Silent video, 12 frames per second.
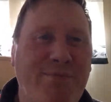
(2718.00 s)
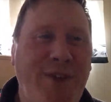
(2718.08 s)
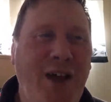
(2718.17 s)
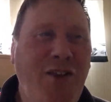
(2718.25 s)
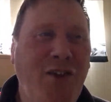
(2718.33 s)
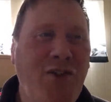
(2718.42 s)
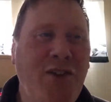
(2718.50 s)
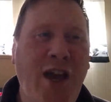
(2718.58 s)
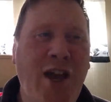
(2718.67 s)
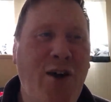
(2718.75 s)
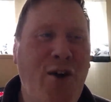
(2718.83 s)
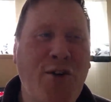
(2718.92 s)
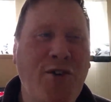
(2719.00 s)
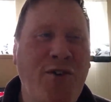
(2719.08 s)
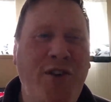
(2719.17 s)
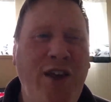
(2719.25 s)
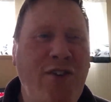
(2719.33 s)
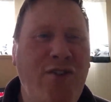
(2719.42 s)
that doesn't get old.
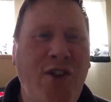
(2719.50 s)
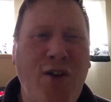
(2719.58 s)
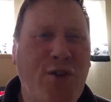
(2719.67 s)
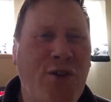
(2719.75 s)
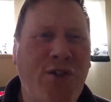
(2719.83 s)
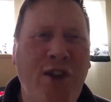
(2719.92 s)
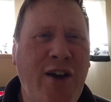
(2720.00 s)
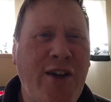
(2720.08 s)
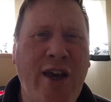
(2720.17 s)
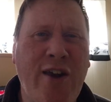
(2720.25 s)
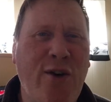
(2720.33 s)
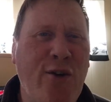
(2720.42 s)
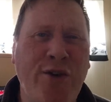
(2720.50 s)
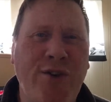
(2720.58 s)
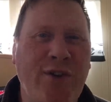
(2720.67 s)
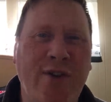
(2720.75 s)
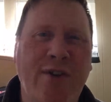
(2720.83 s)
That joke does not get old at